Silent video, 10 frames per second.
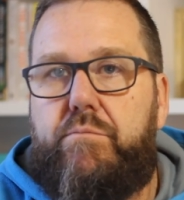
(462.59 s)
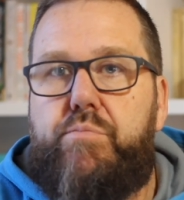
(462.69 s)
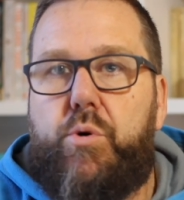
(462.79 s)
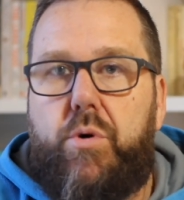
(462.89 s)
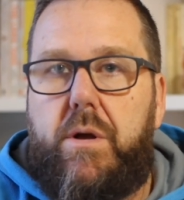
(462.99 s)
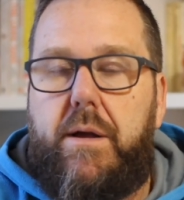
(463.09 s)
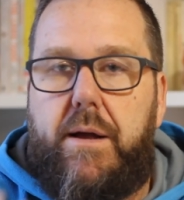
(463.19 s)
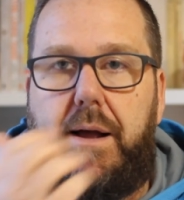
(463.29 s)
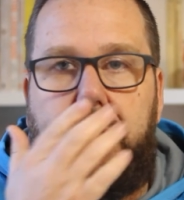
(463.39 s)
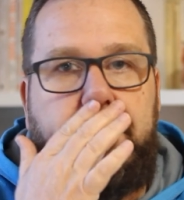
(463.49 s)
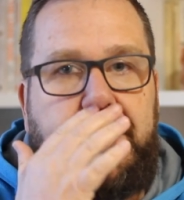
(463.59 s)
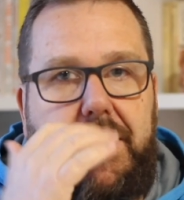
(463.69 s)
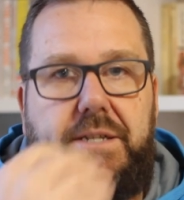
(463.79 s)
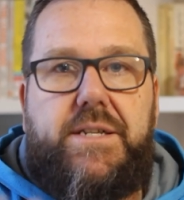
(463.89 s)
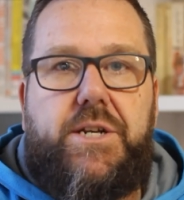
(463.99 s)
book,
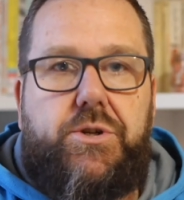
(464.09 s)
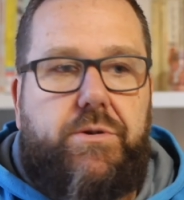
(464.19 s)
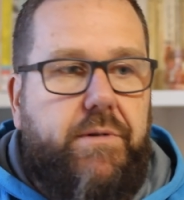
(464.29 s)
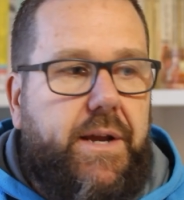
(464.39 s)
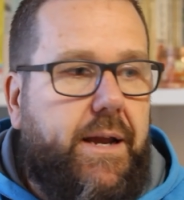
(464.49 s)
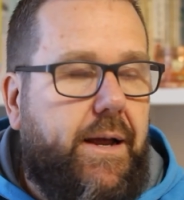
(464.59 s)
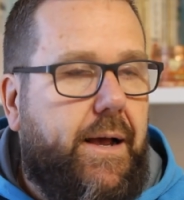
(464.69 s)
this dictionary.